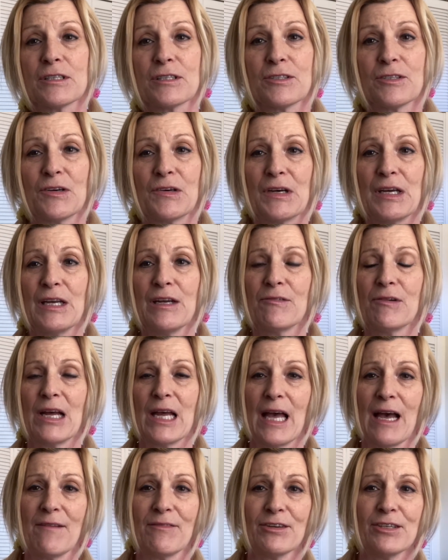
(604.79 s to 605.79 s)
So anyway,
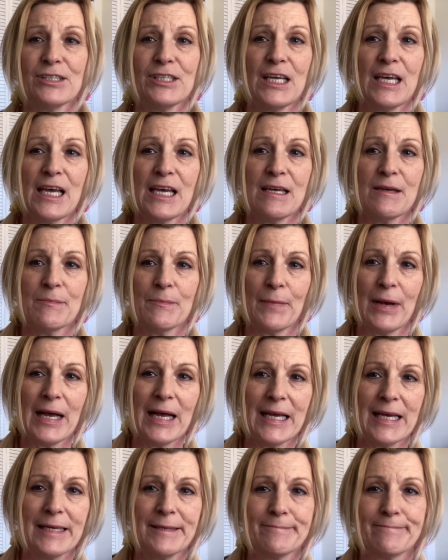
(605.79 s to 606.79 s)
have a good day.
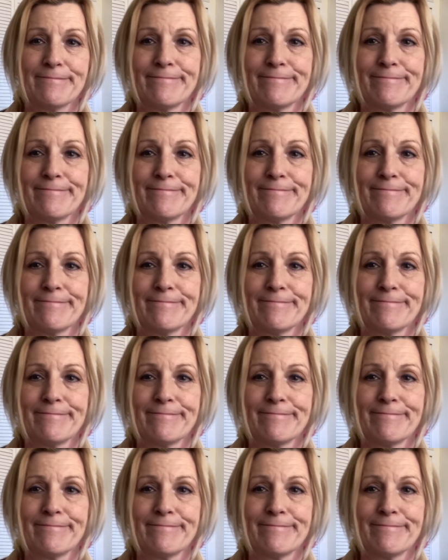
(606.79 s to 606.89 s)
Bye.